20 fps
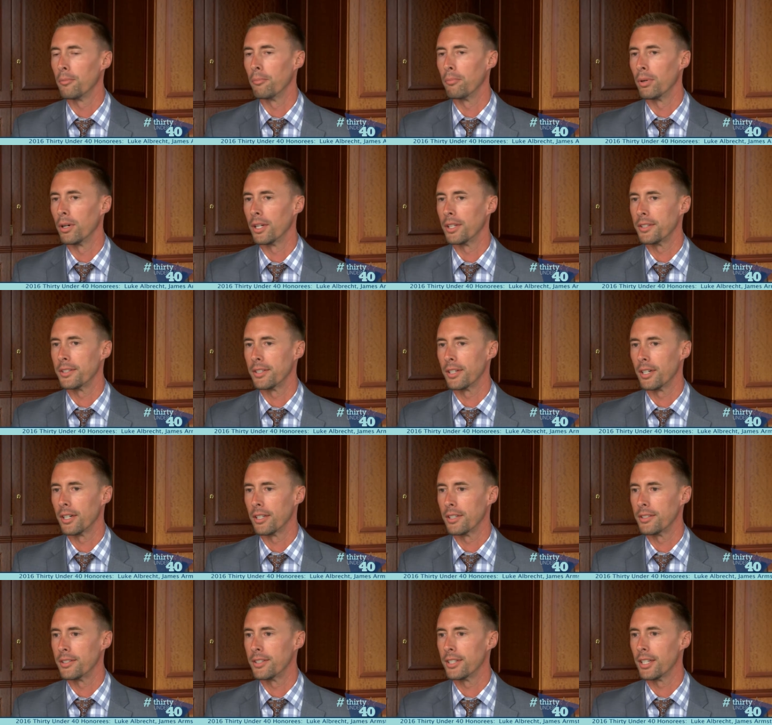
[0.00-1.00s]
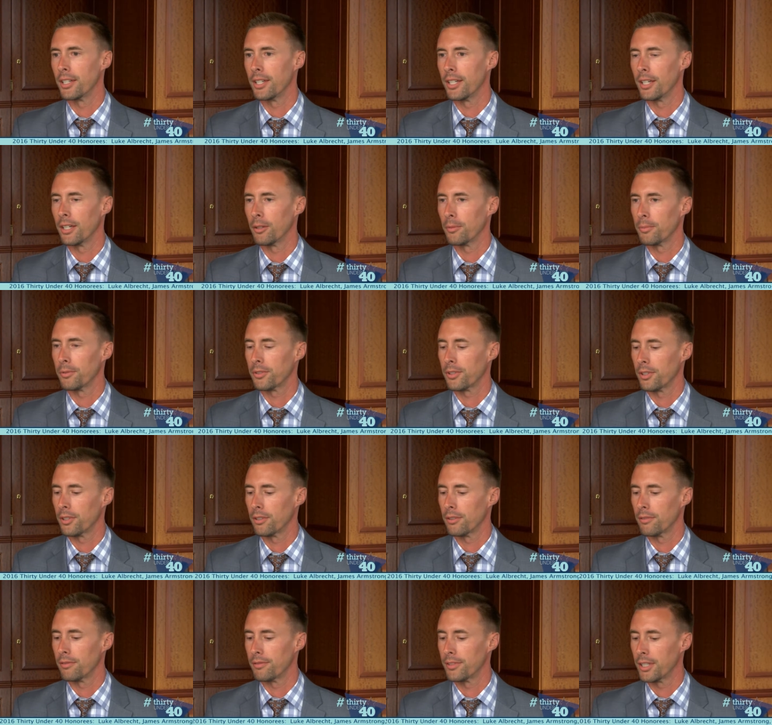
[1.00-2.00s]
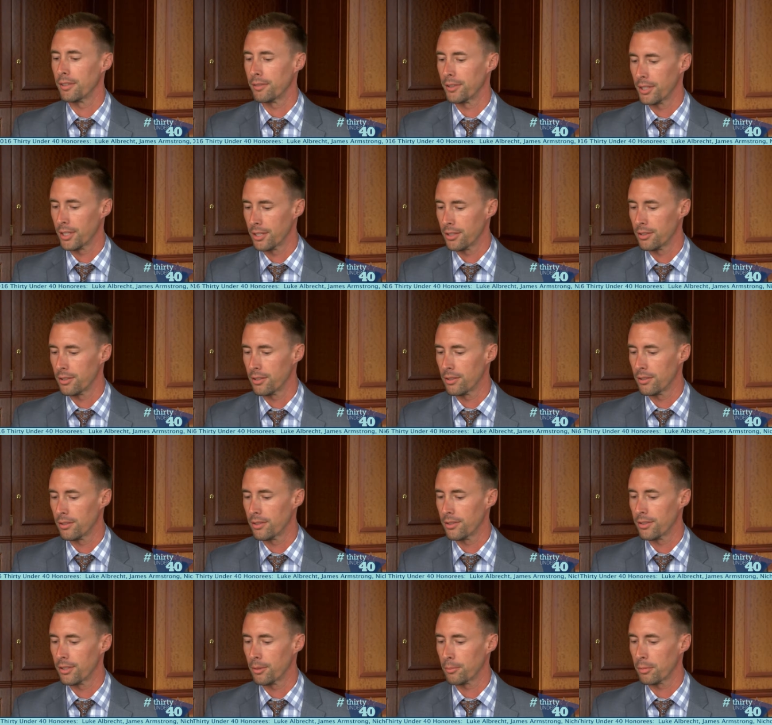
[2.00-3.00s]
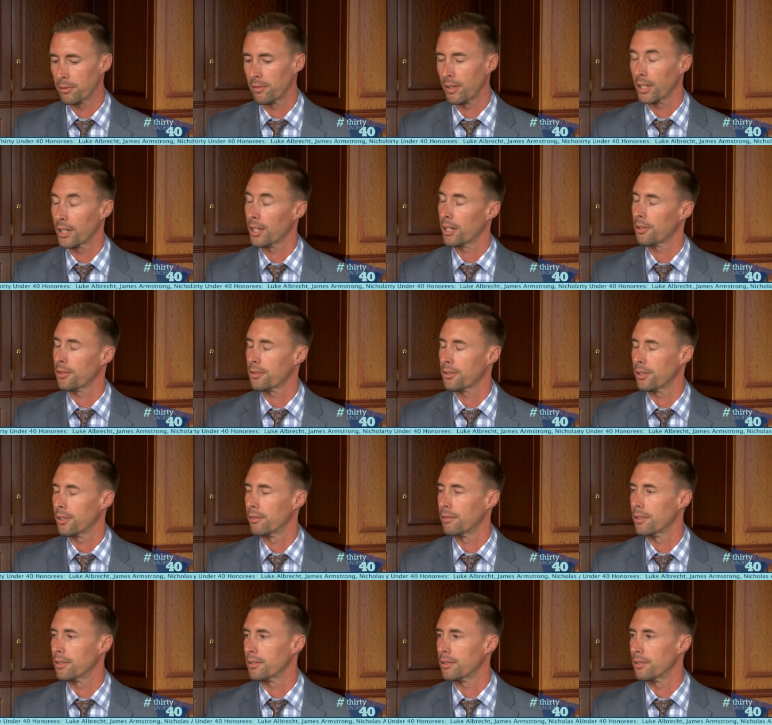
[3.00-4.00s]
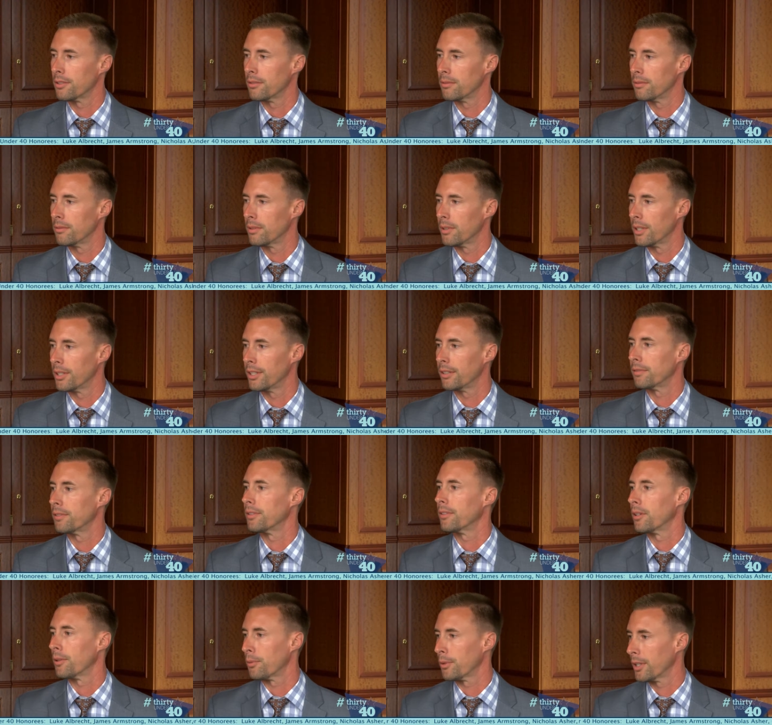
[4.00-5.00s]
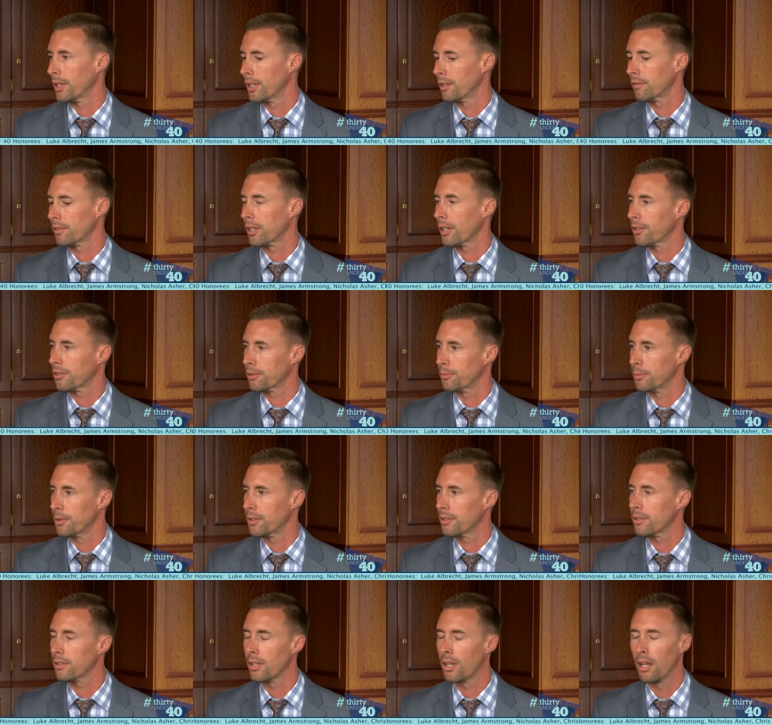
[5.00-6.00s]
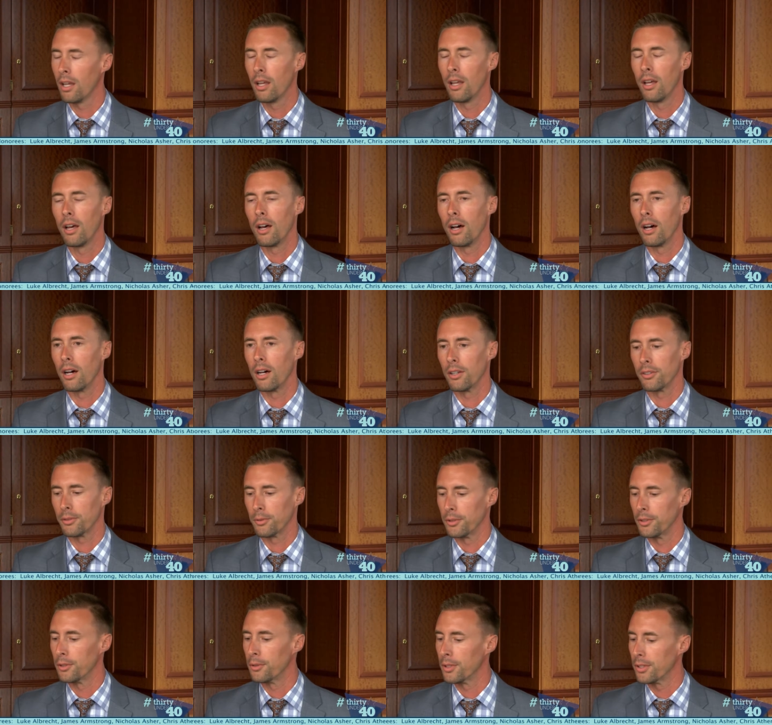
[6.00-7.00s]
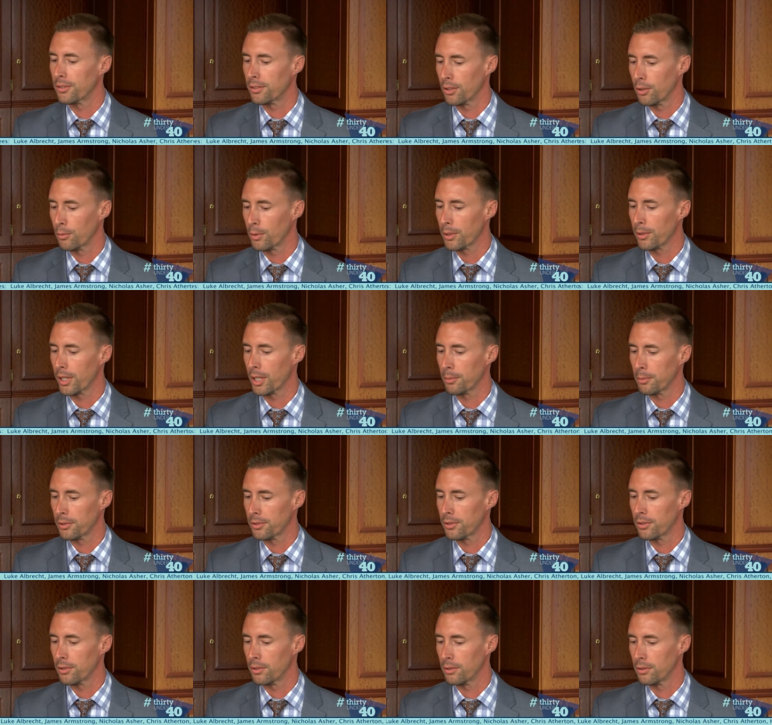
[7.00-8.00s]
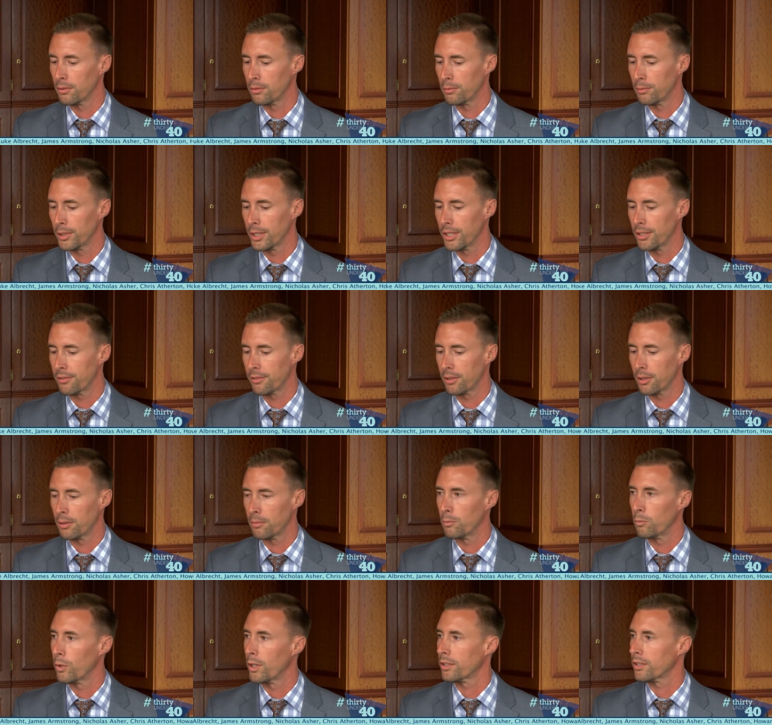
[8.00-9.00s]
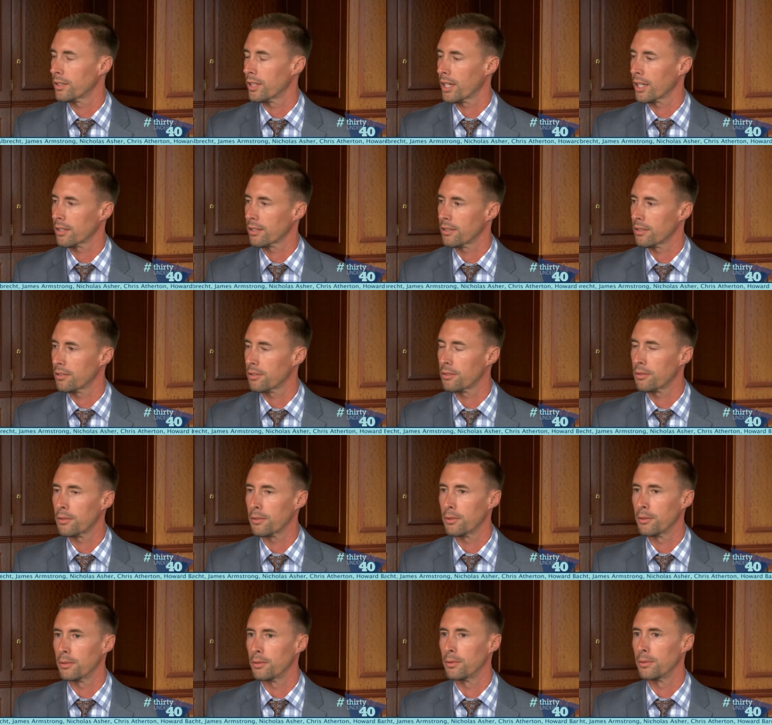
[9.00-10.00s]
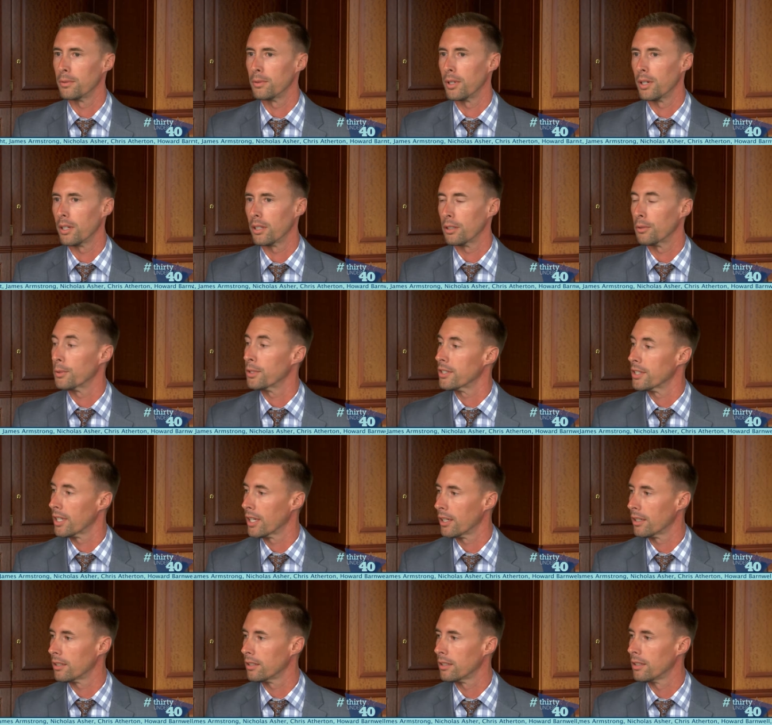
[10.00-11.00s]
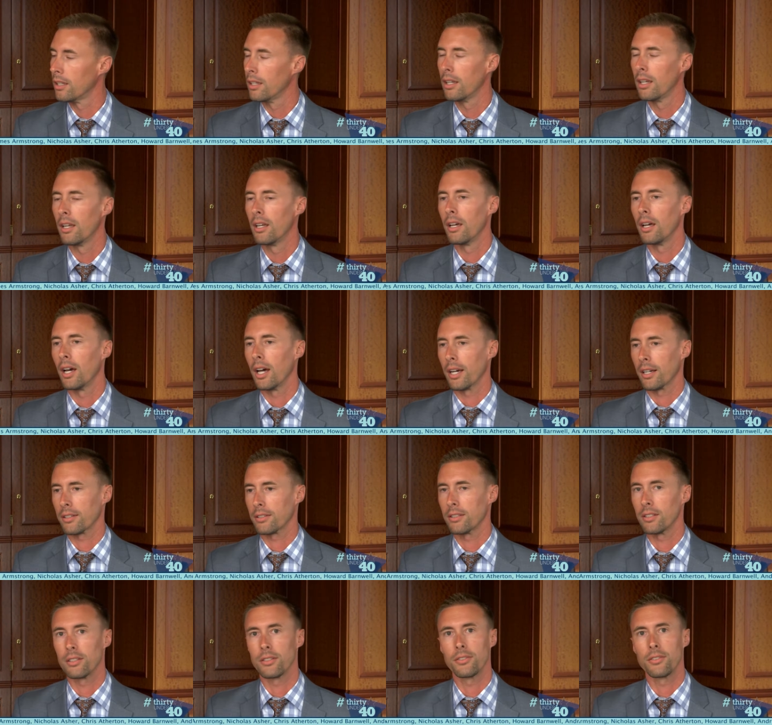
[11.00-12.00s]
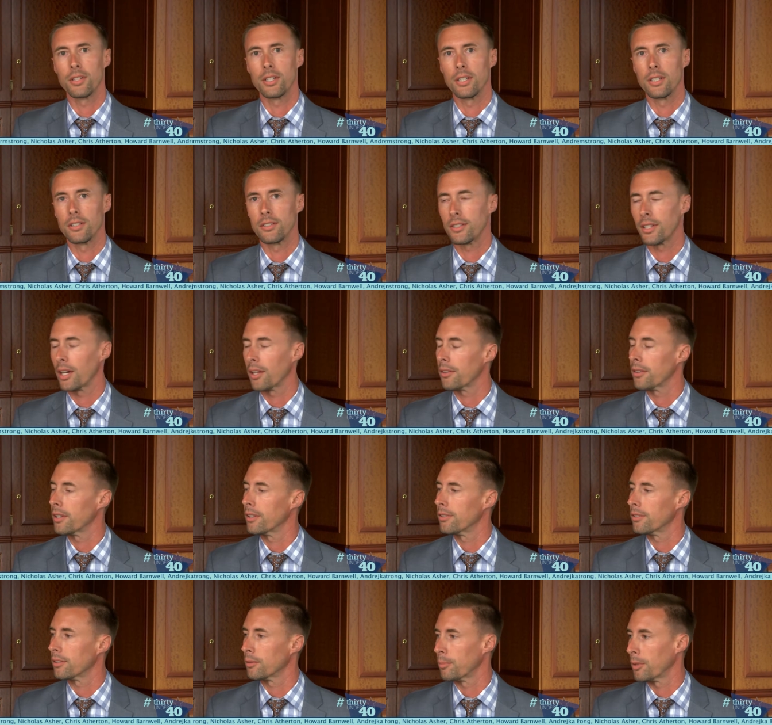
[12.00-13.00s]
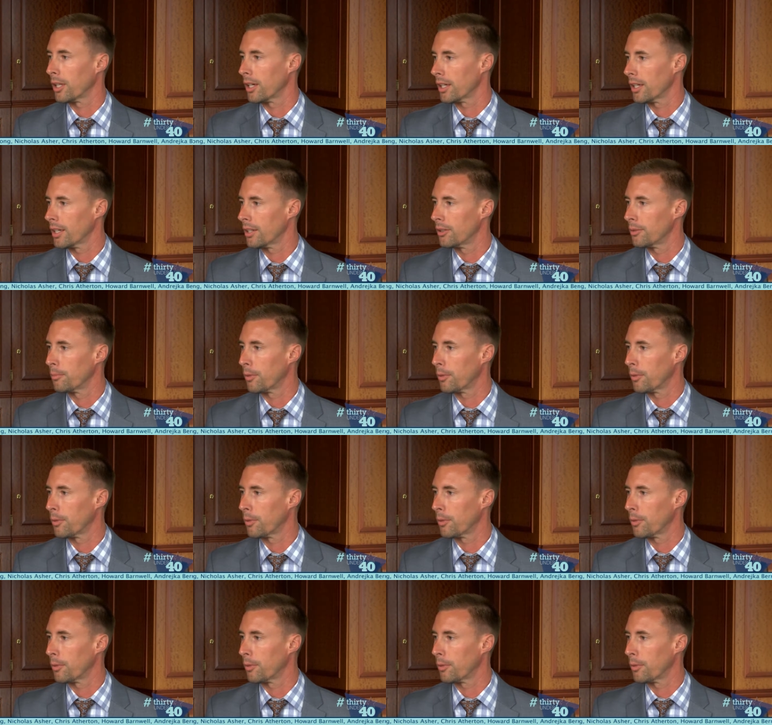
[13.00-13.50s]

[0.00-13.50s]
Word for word: but uh, did help serve different end users and provide our service to a different array of customers. Uh, so in doing so, we were able to reach from West Texas to uh, Louisiana, access the Southeast supply header